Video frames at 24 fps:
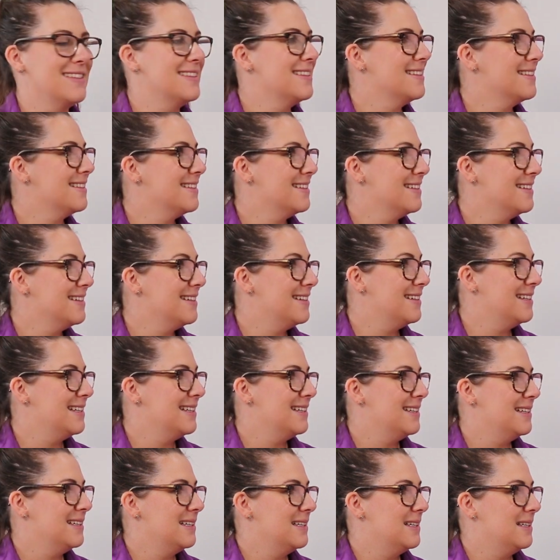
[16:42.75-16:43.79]

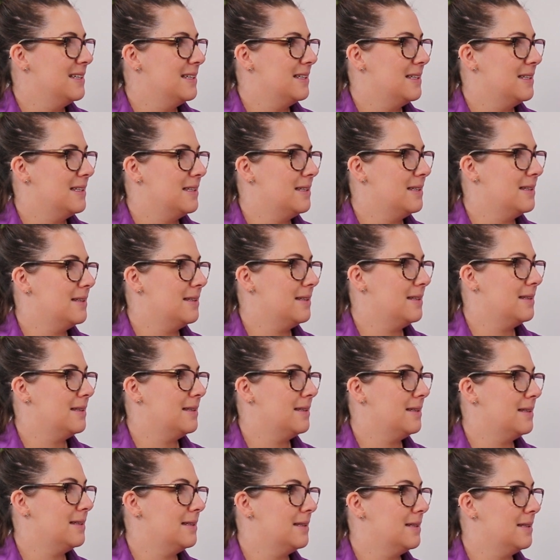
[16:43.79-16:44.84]

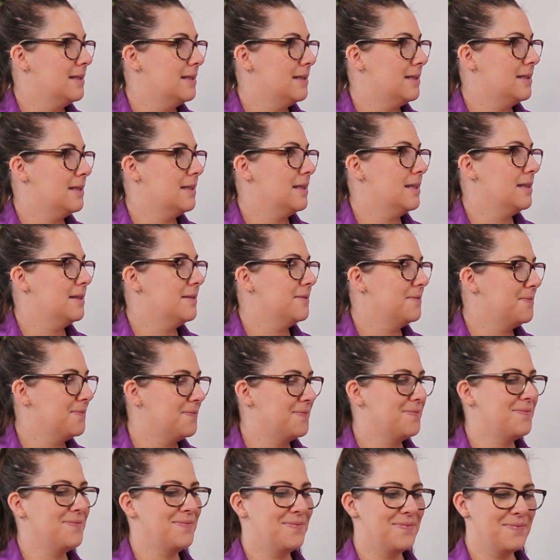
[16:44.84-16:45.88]

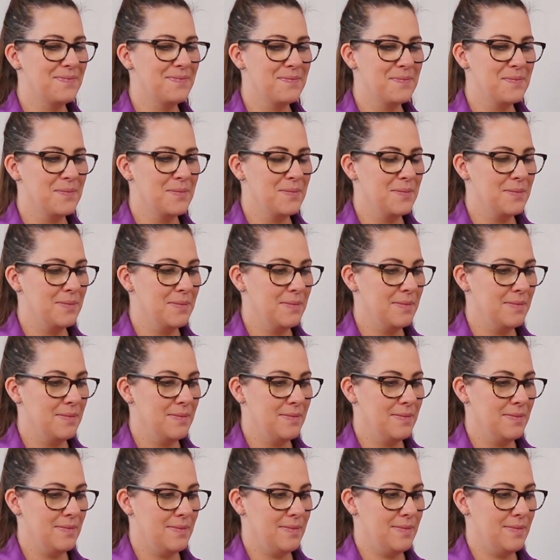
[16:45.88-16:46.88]
The person shown says nothing.